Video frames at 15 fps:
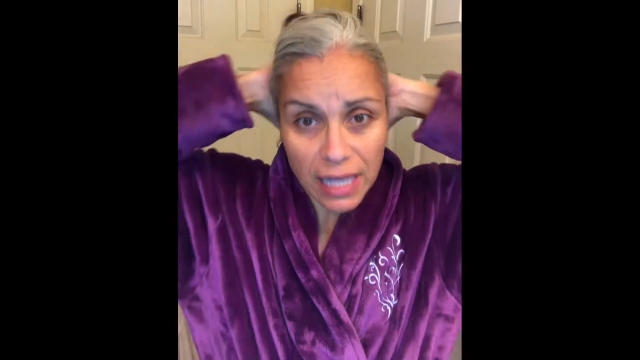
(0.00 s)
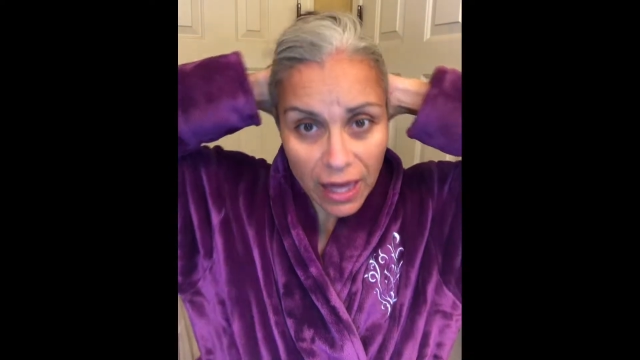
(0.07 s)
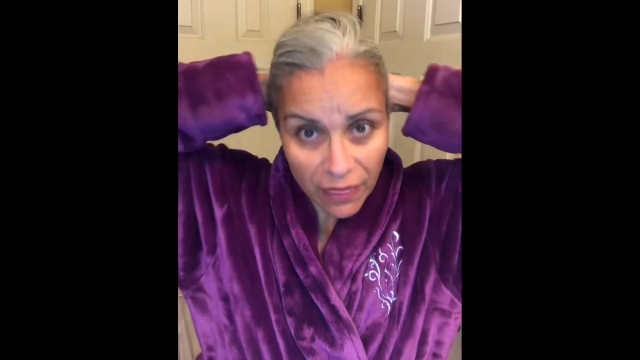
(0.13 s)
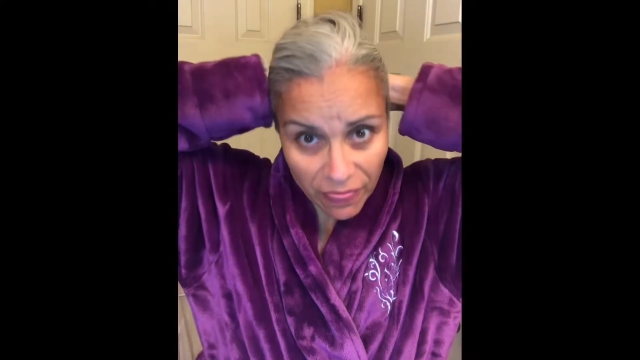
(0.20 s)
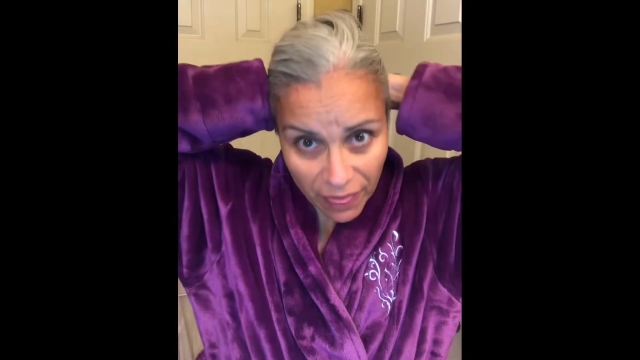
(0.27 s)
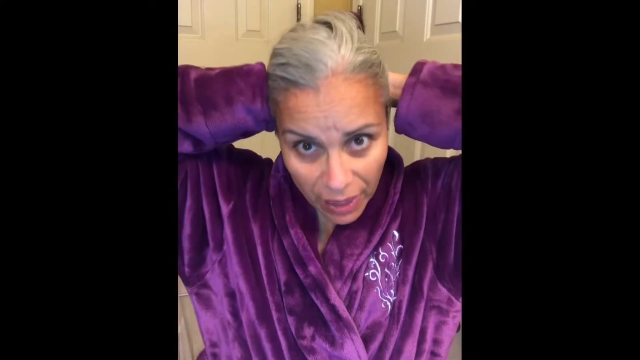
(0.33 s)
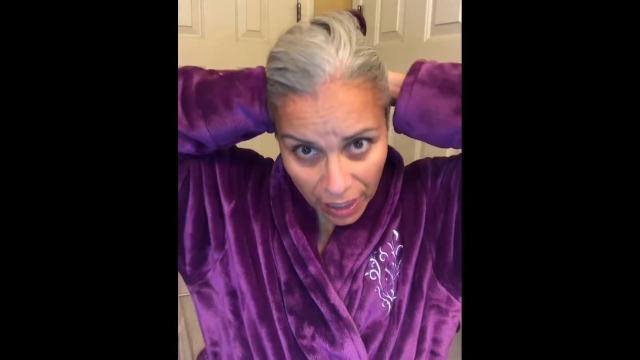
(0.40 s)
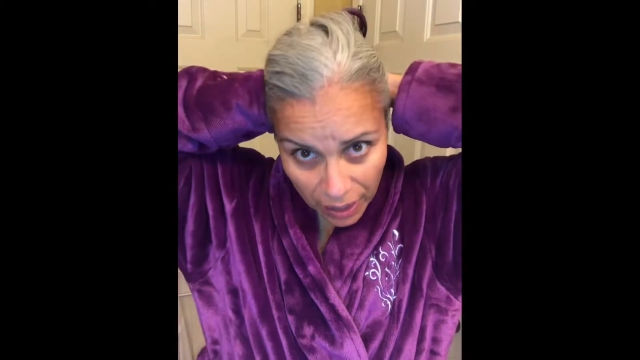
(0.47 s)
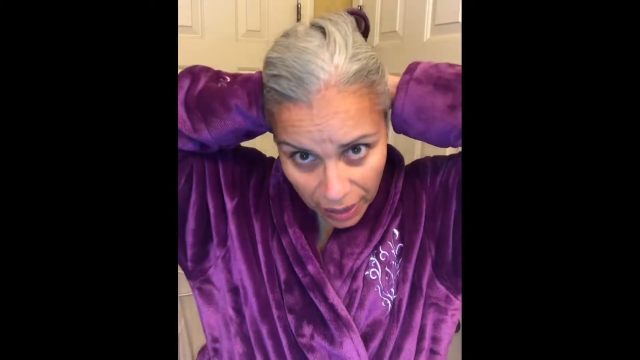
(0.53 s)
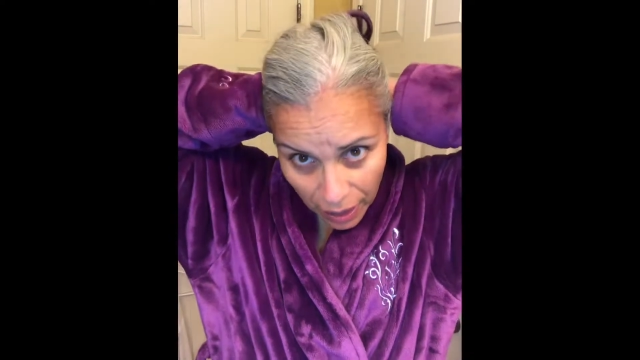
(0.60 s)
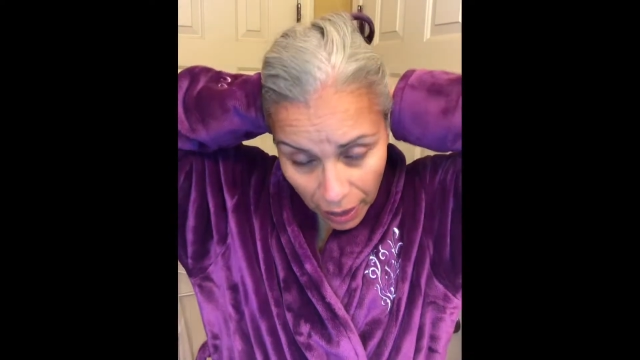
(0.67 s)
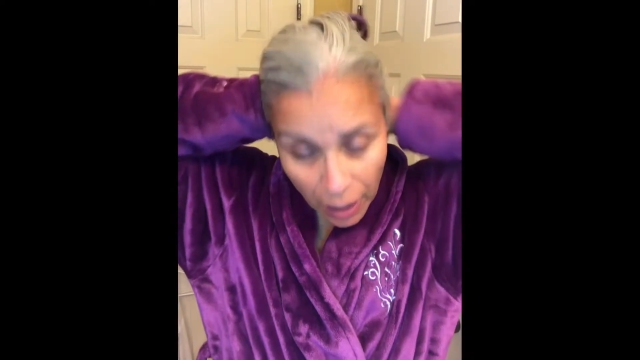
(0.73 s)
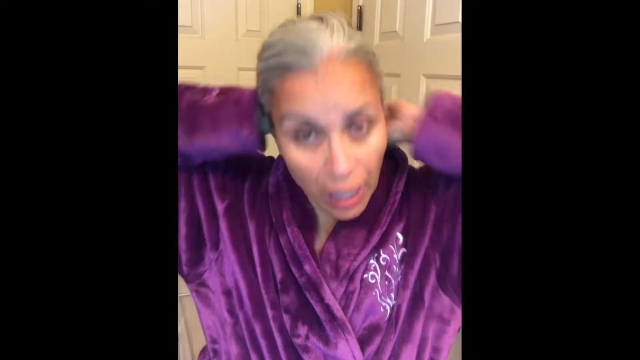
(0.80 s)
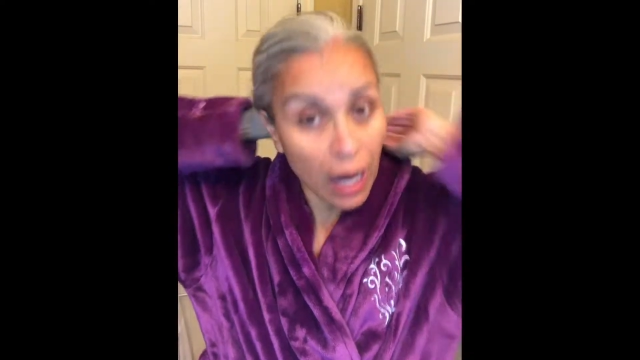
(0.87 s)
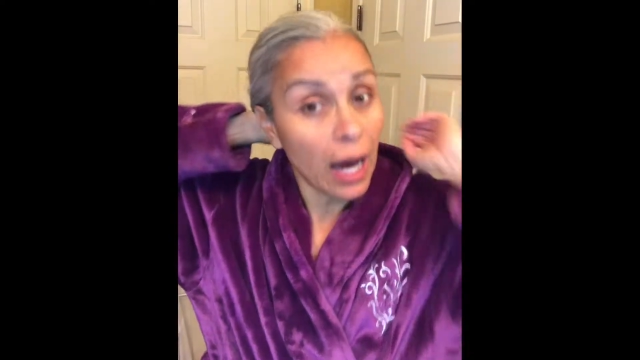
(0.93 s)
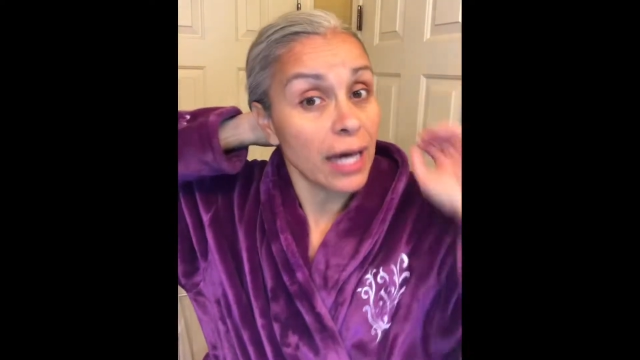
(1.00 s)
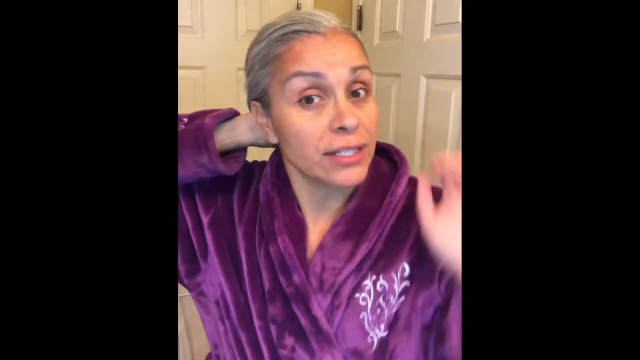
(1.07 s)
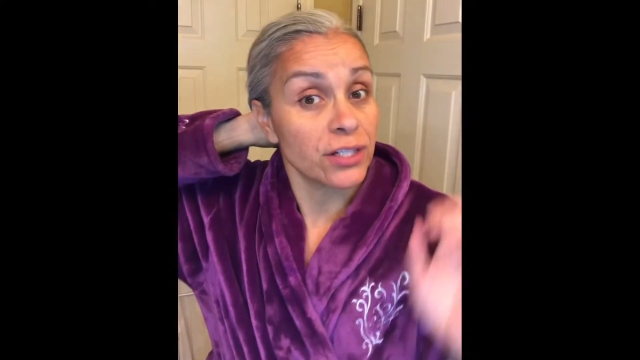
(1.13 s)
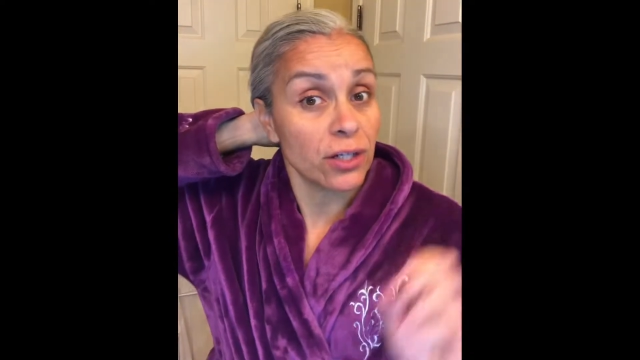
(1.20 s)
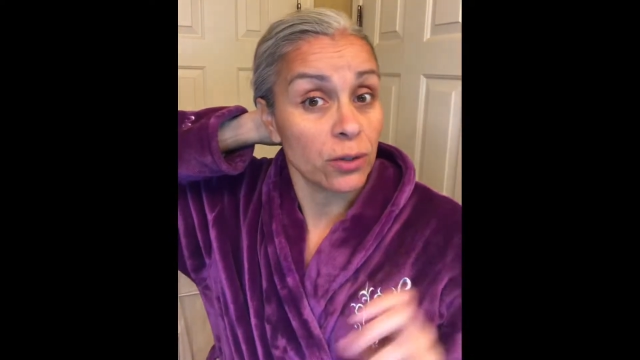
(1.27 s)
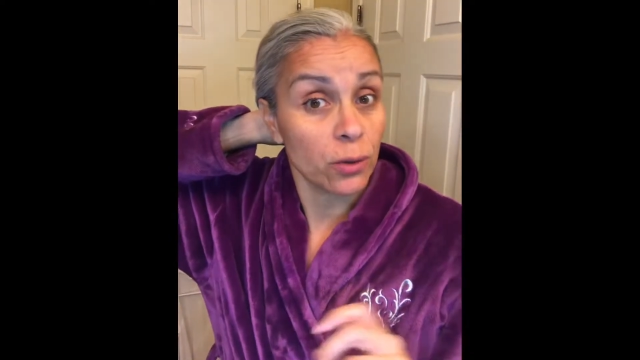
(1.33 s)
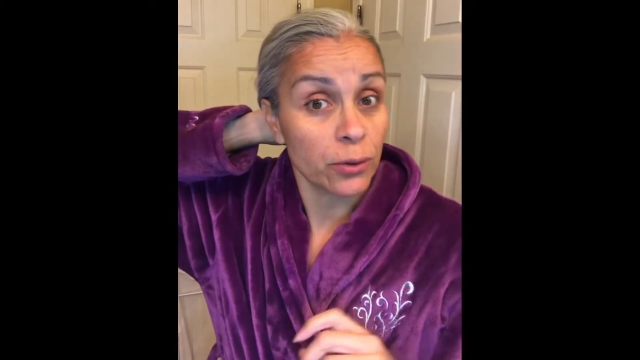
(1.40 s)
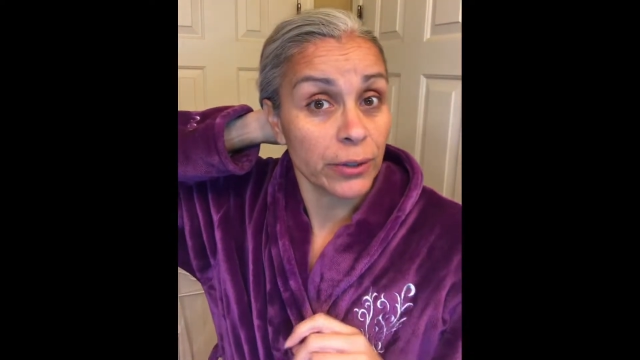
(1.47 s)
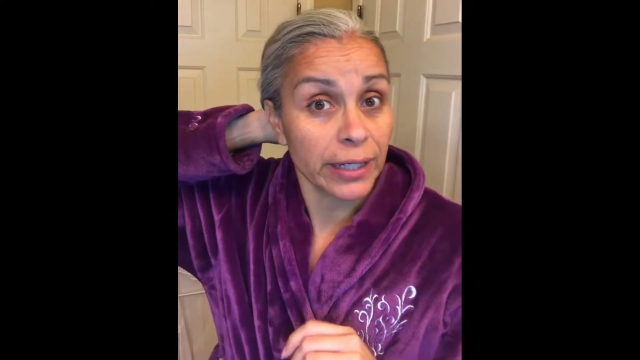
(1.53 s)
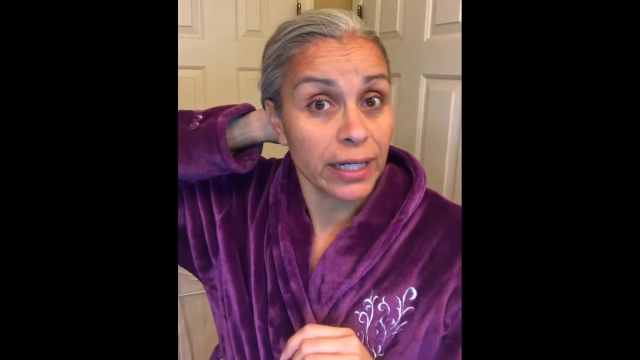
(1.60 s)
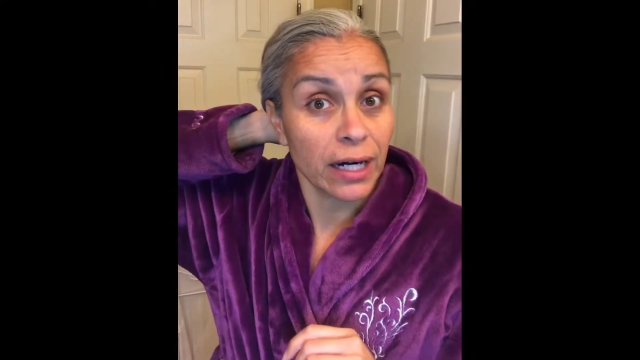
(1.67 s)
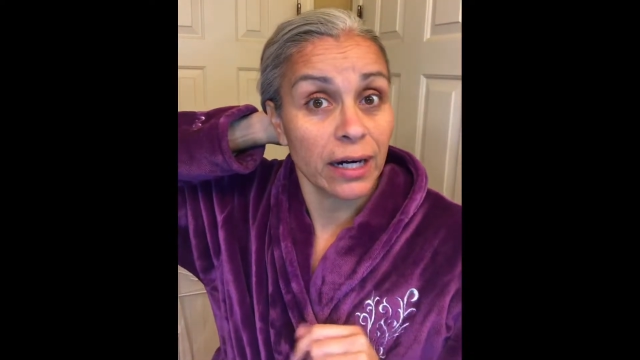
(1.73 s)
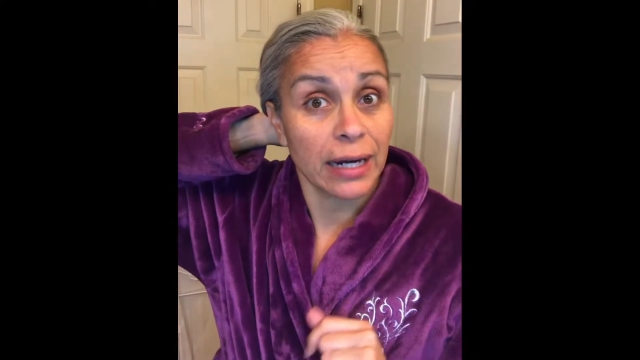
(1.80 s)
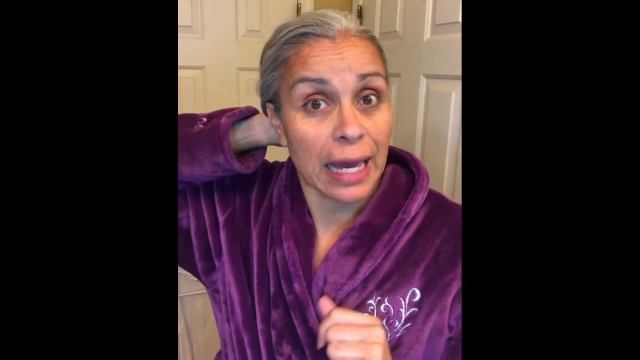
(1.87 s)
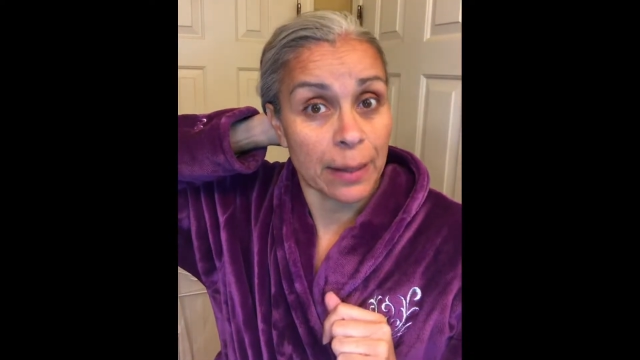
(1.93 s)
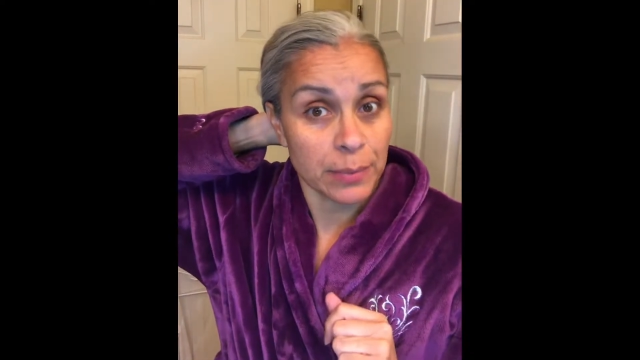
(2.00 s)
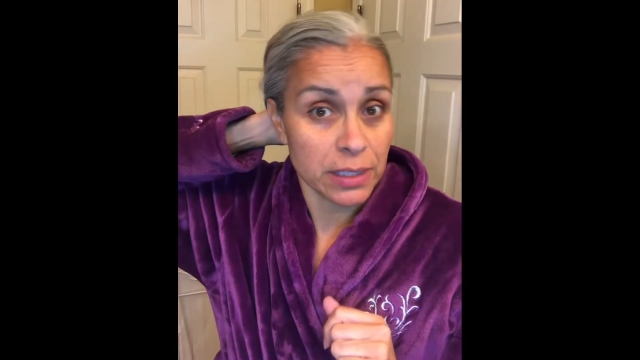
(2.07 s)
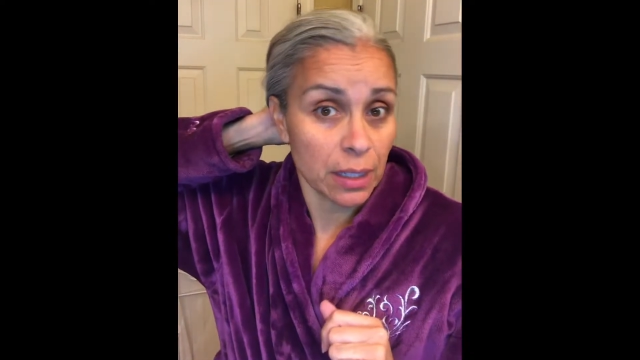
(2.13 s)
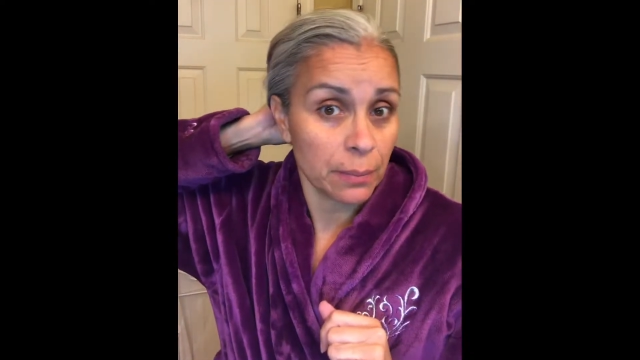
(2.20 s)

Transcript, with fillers: and then I started ordering it on Amazon